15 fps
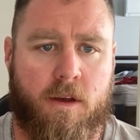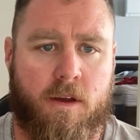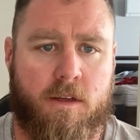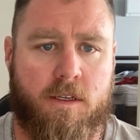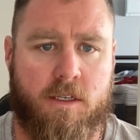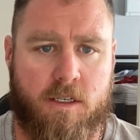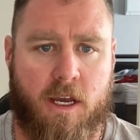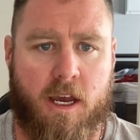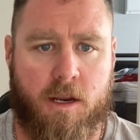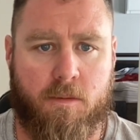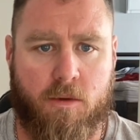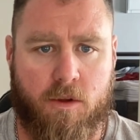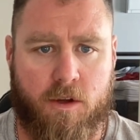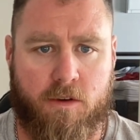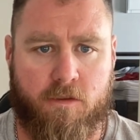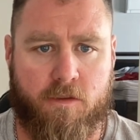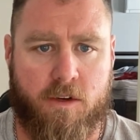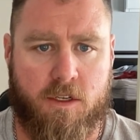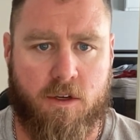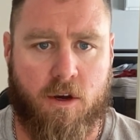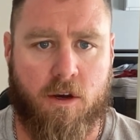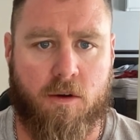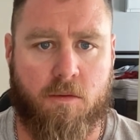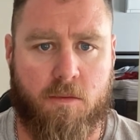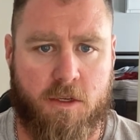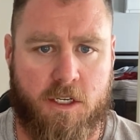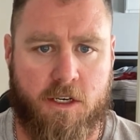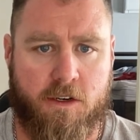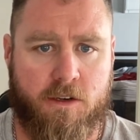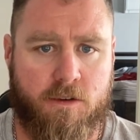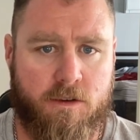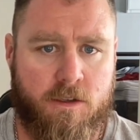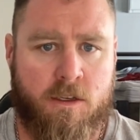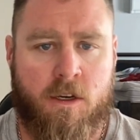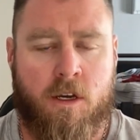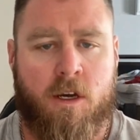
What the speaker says: sustainable and recycled materials